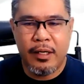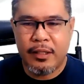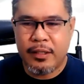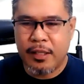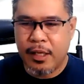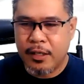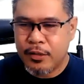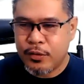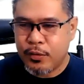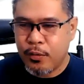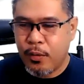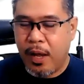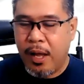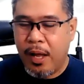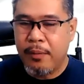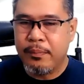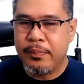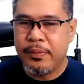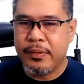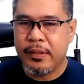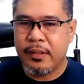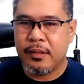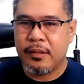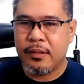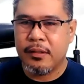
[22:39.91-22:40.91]
It has to
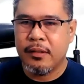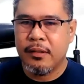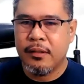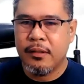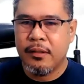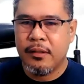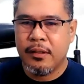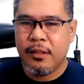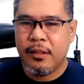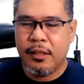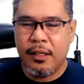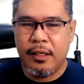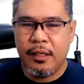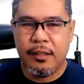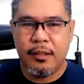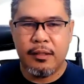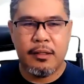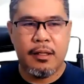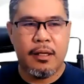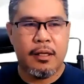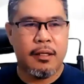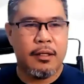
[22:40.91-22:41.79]
happen in